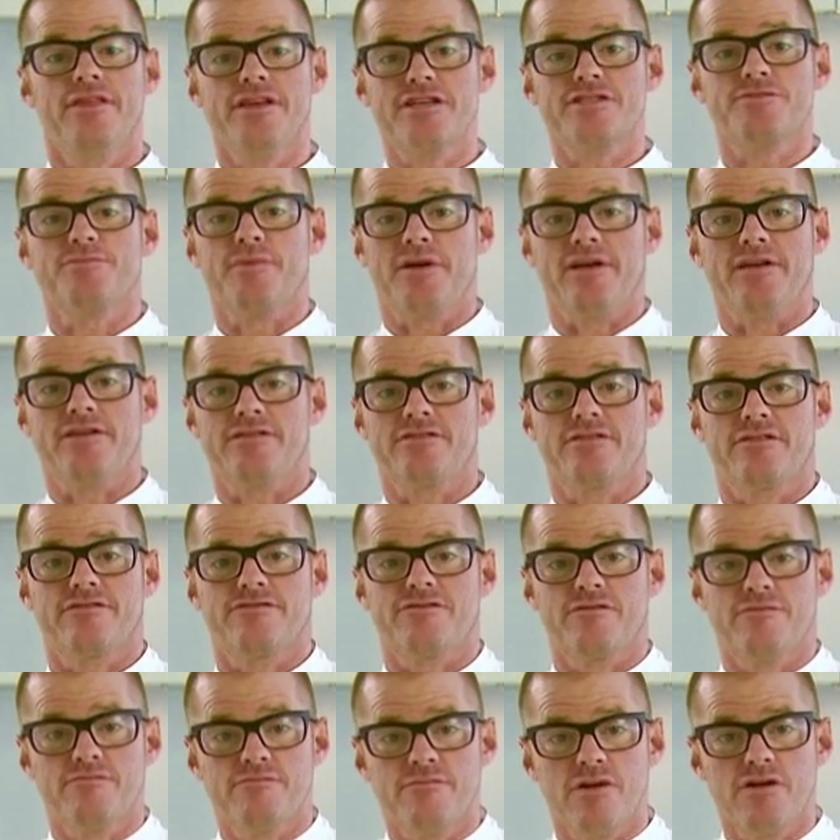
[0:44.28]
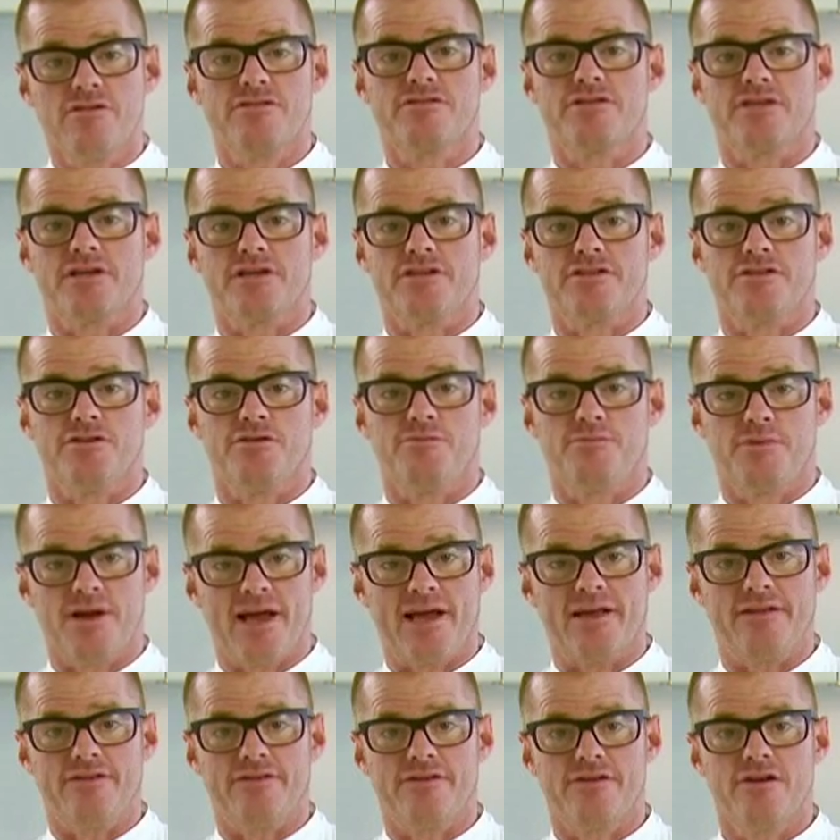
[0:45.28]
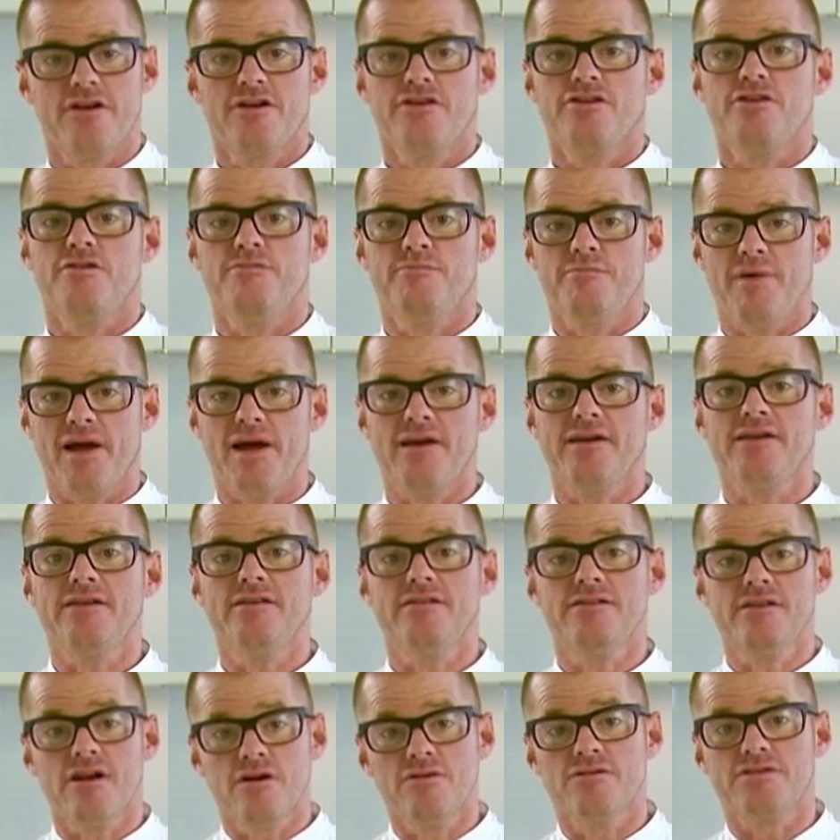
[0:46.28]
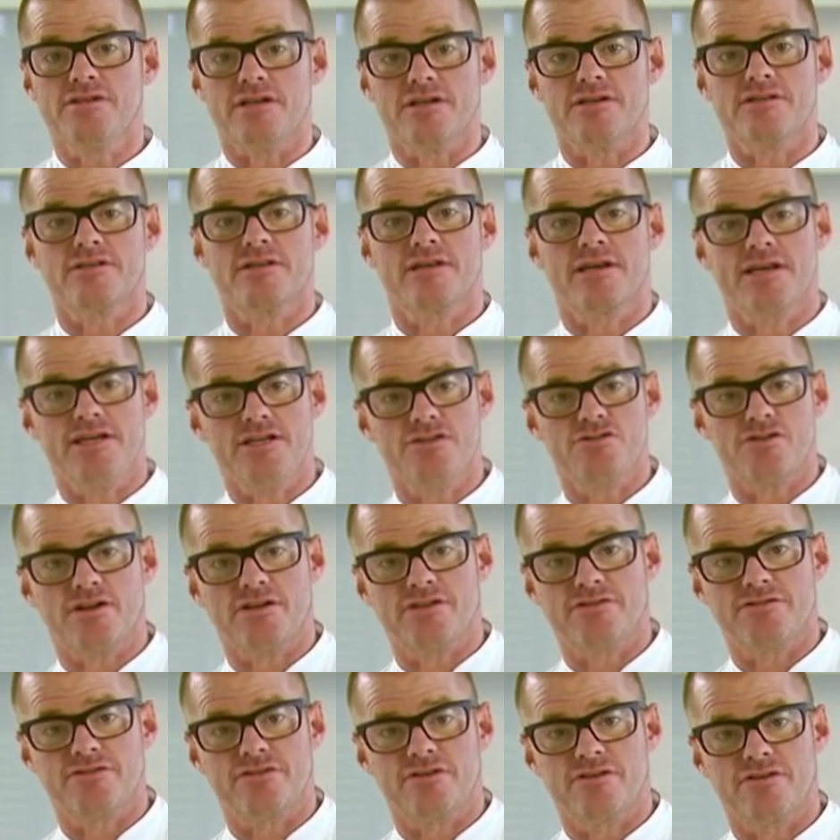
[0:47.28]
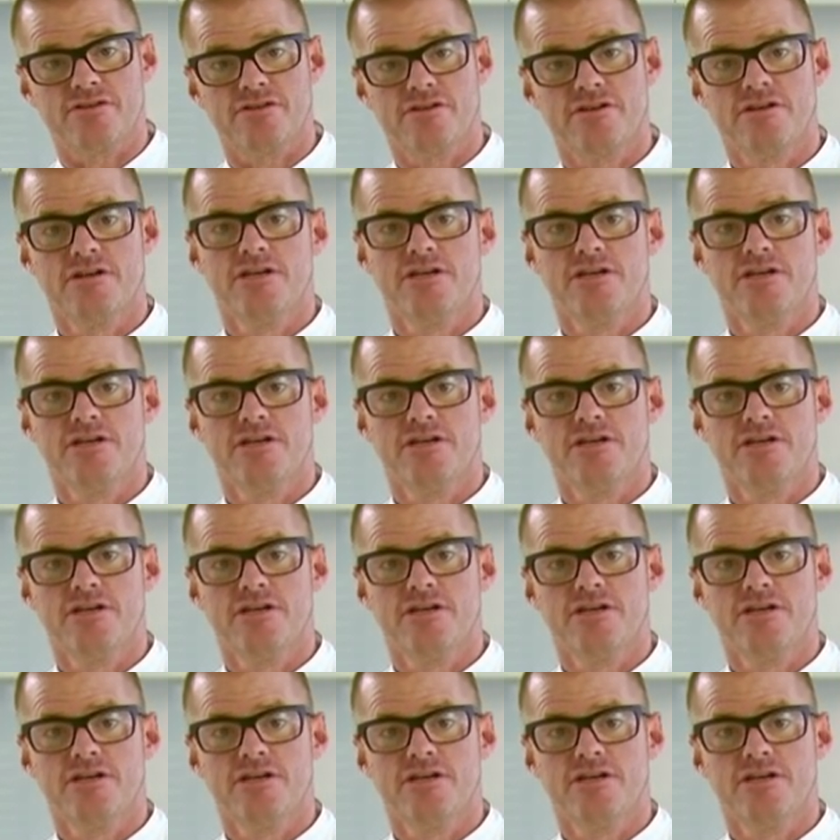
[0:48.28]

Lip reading: this means that for most things you blend, you barely notice the heat transfer.